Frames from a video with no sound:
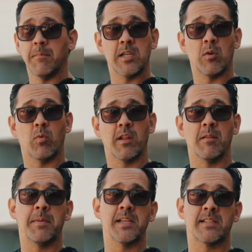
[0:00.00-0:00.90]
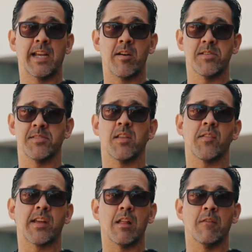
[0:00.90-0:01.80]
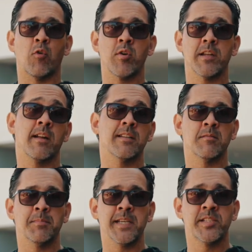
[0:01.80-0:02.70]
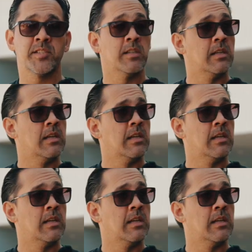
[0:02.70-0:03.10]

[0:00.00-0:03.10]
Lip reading: One of the best areas in Southern California, in Huntington Beach,